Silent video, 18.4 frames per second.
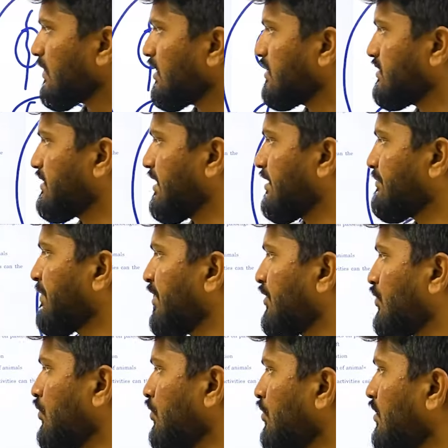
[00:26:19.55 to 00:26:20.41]

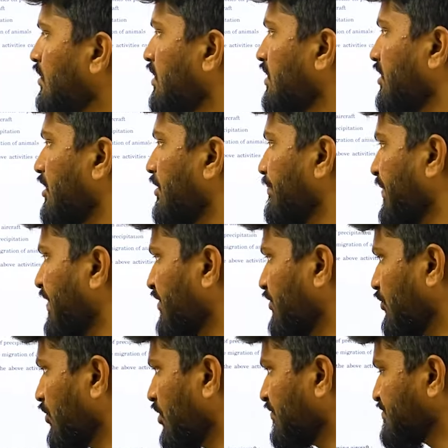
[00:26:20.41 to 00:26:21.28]
Statement 2, compared
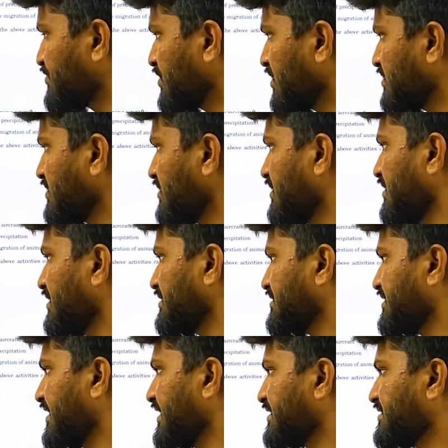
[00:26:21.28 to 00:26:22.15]
to dwarf stars,
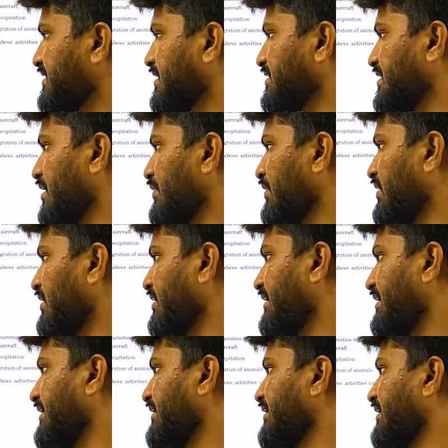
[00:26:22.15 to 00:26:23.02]
giant stars have a
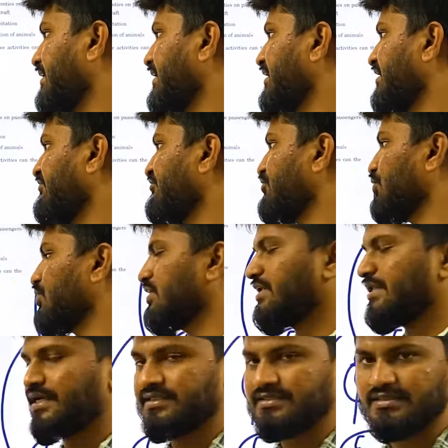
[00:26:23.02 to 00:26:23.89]
greater rate of
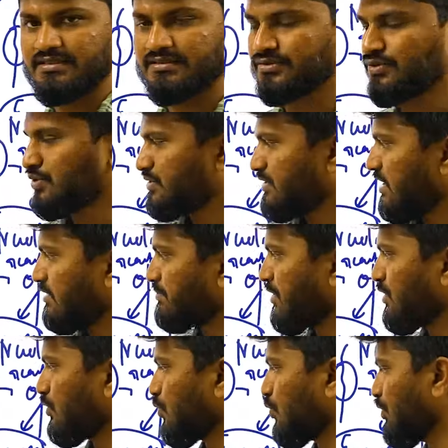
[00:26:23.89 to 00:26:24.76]
nuclear reactions. So
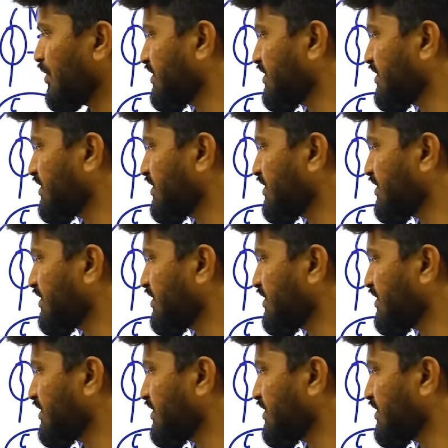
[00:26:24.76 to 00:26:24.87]
statement 2